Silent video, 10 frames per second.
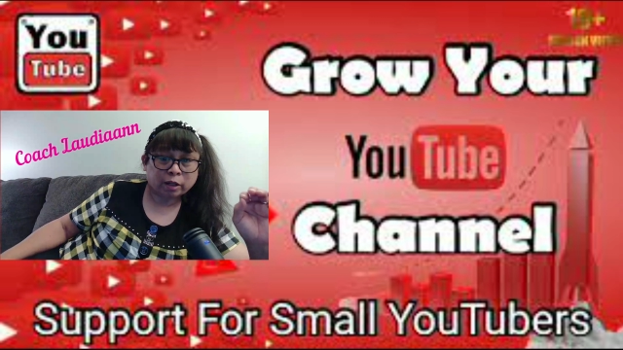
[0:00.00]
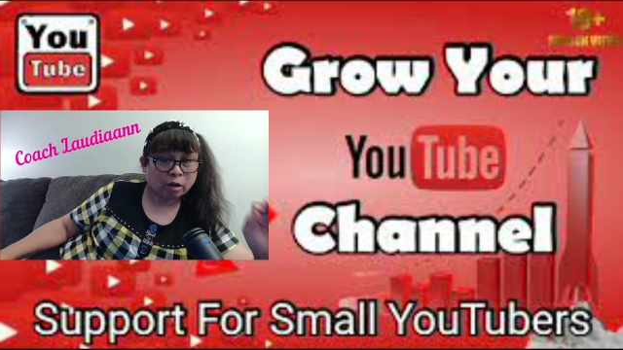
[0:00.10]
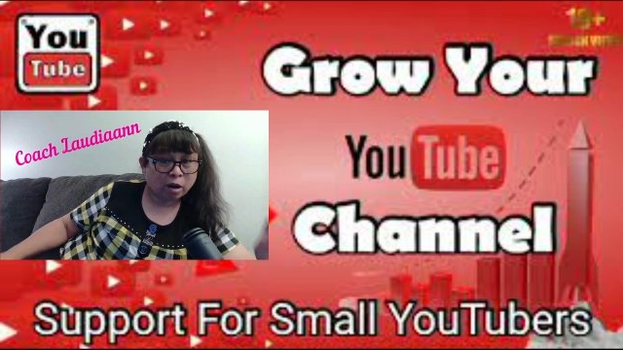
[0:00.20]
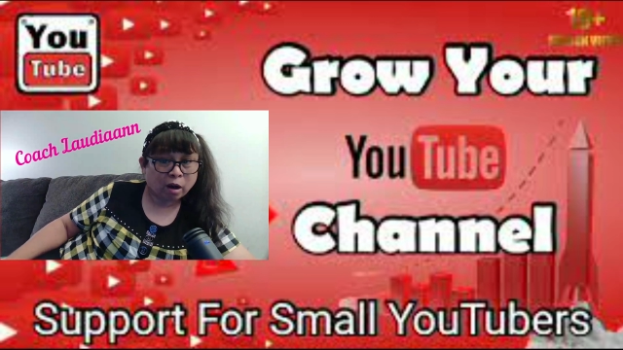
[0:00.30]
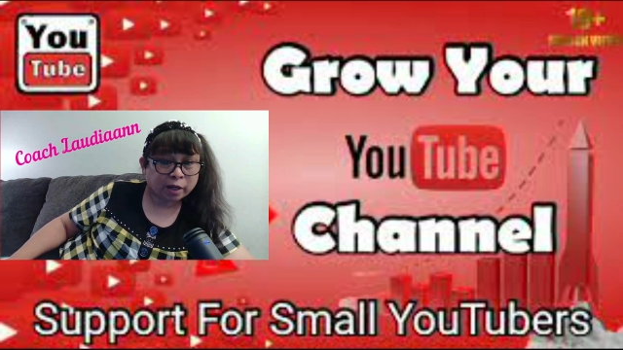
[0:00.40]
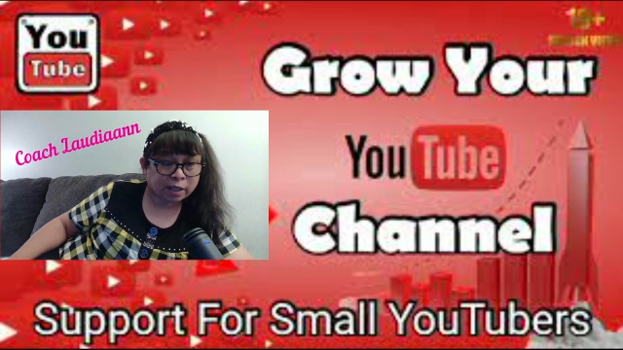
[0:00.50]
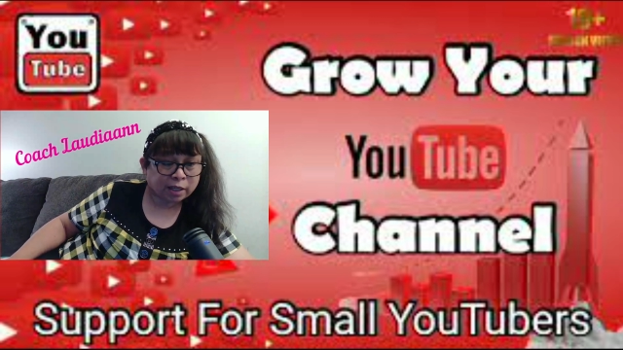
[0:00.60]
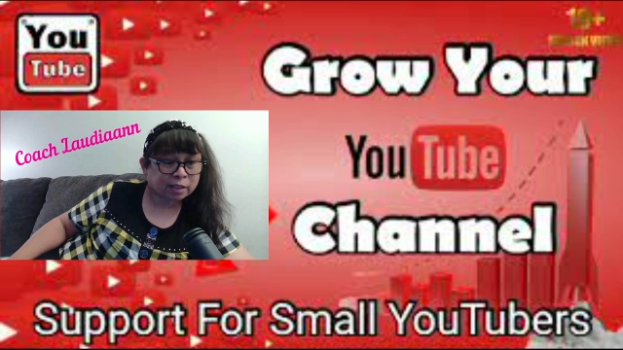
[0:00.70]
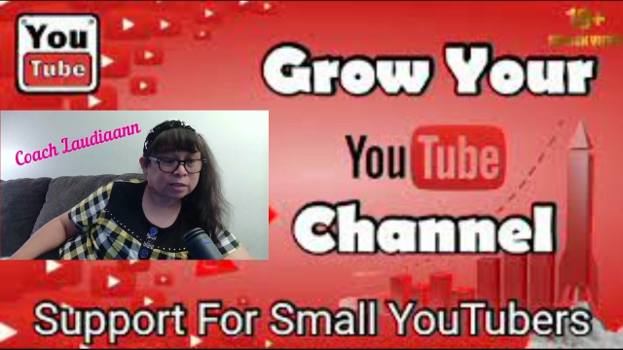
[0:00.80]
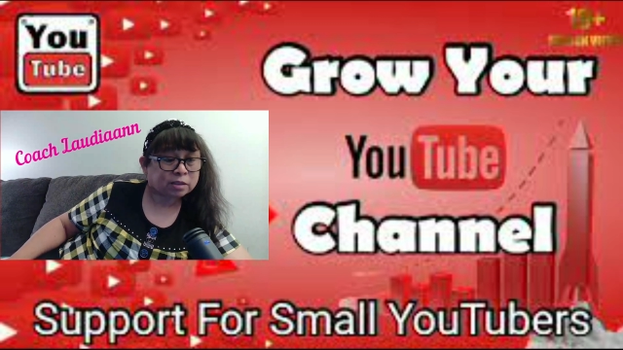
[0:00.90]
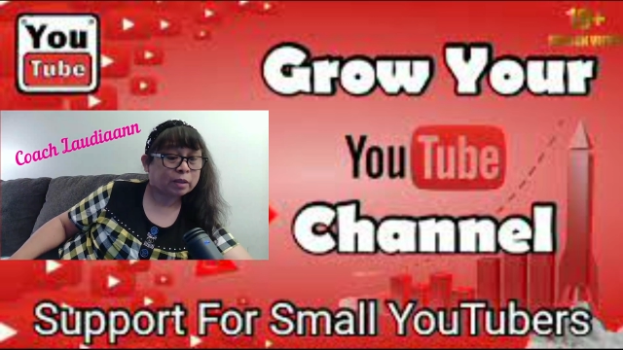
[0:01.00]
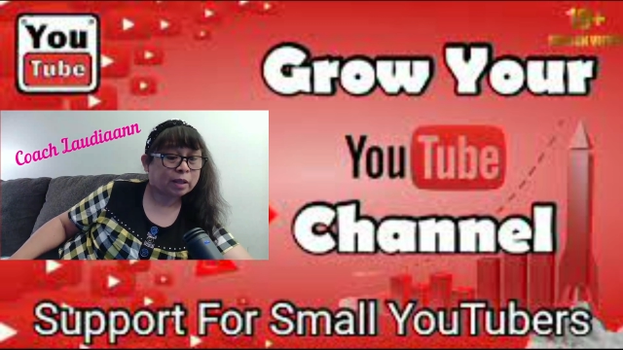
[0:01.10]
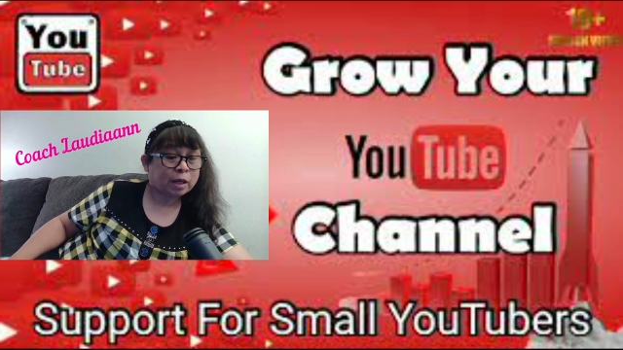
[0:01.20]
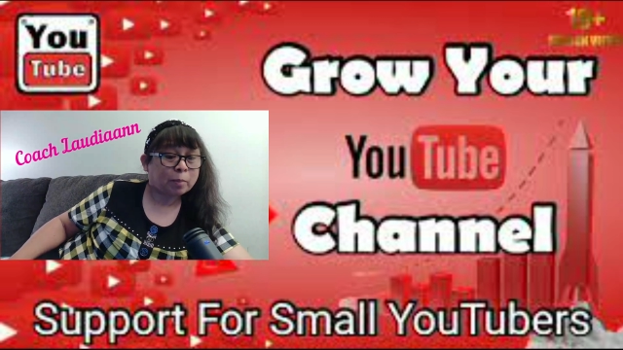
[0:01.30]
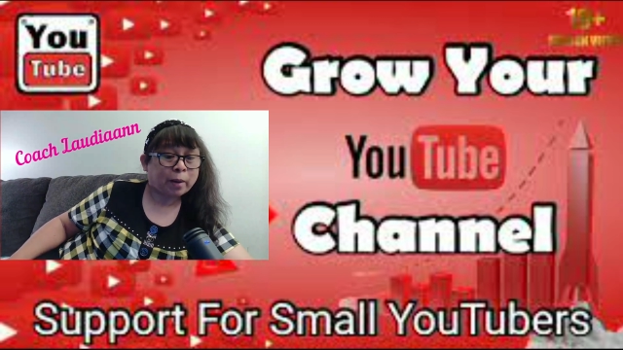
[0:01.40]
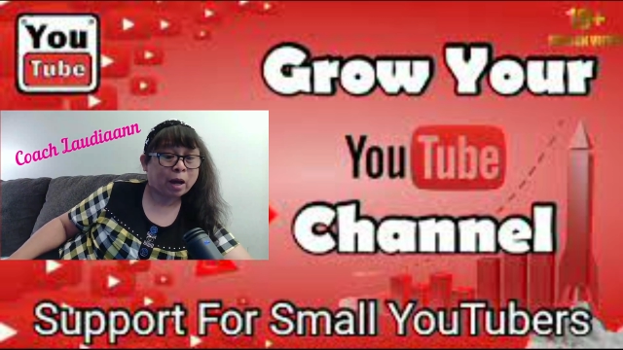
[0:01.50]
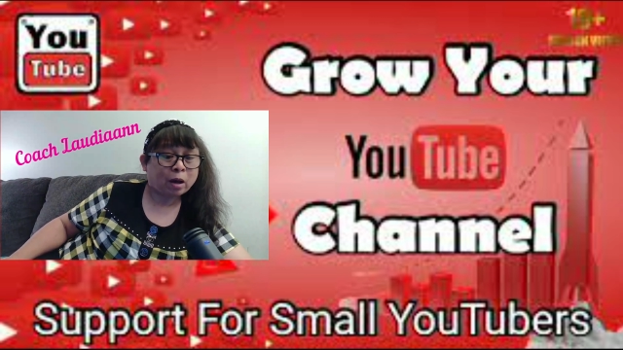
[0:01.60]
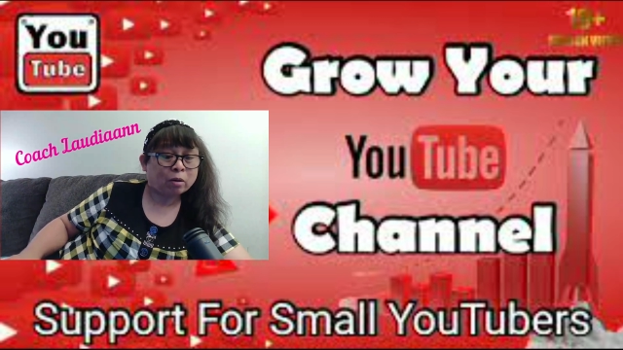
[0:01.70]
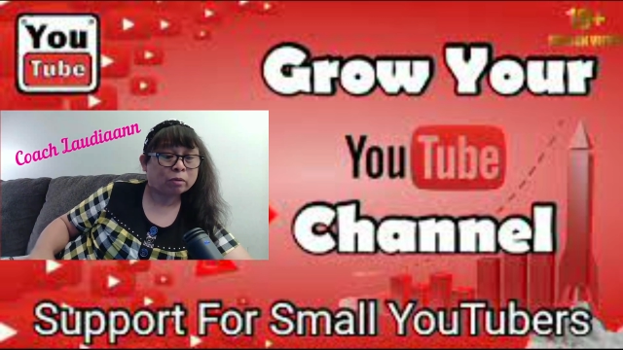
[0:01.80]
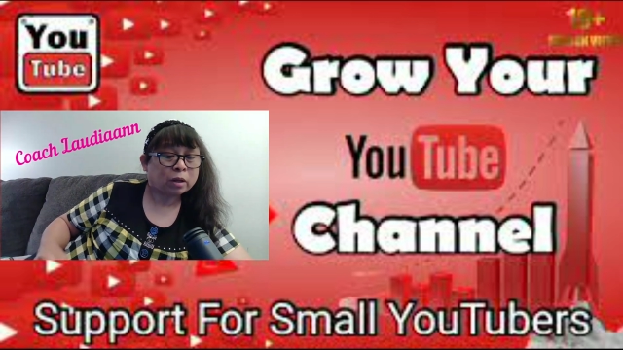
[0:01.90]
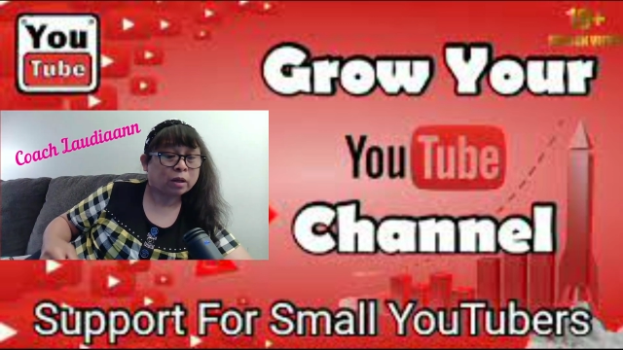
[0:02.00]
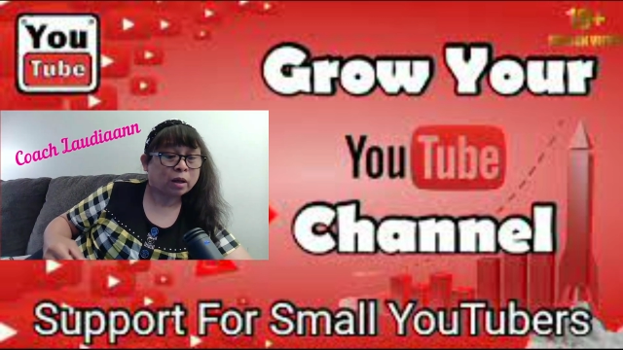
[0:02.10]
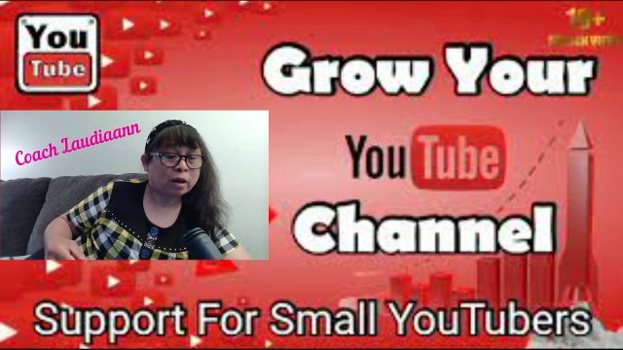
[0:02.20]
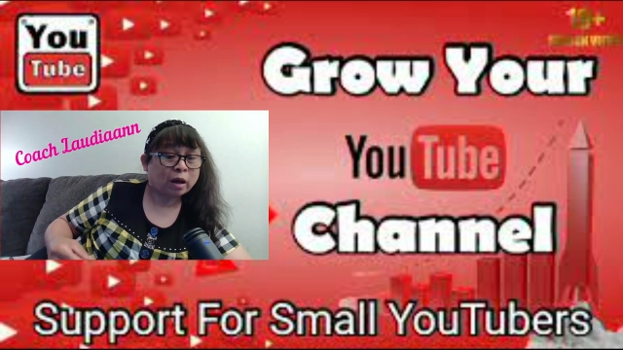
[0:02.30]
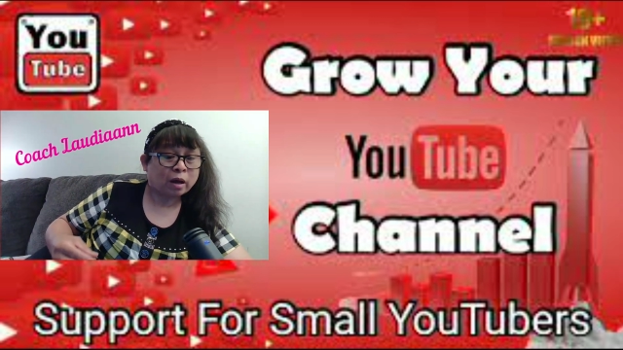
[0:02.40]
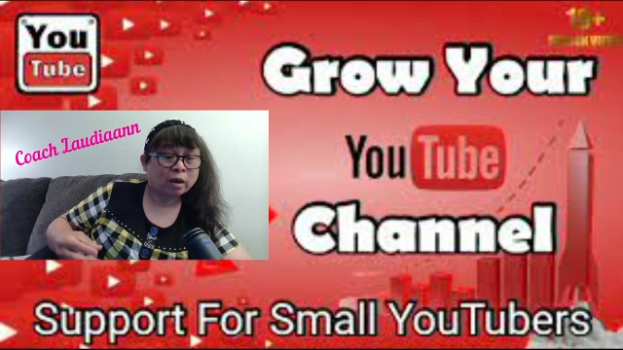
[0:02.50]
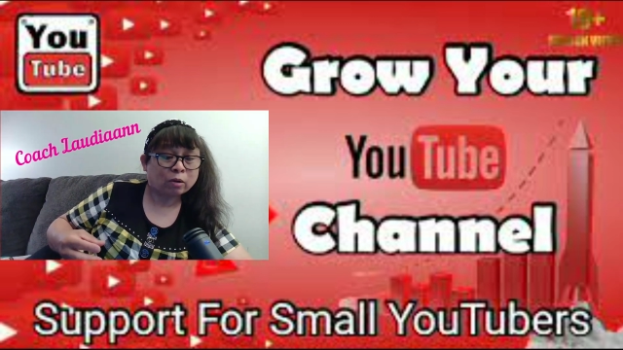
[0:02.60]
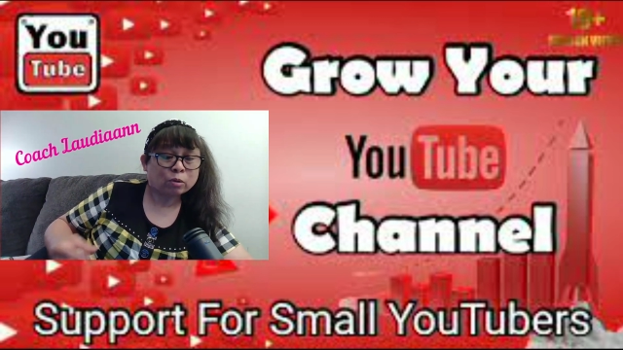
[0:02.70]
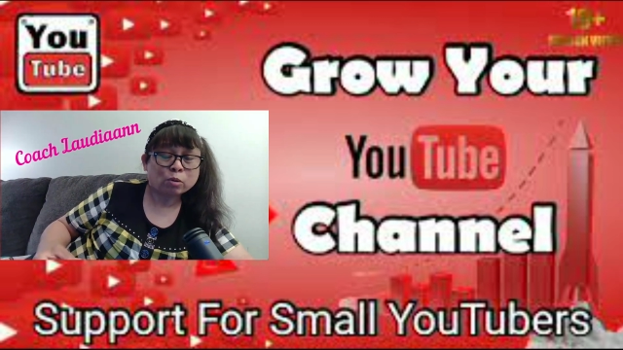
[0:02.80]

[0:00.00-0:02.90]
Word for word: an audience. Think about uh,